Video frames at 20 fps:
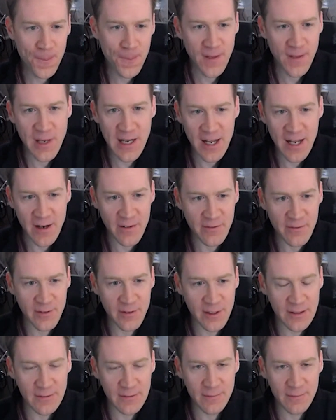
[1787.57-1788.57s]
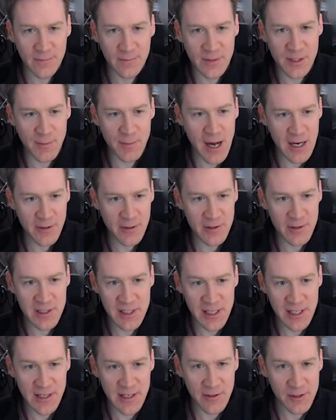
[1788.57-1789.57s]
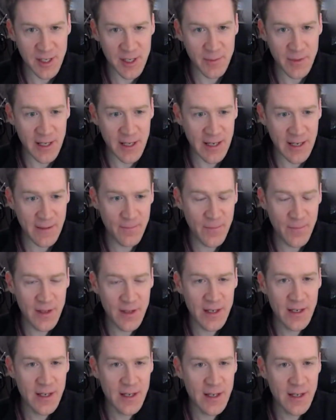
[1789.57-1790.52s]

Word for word: And it'd be a kind of a democracy or something.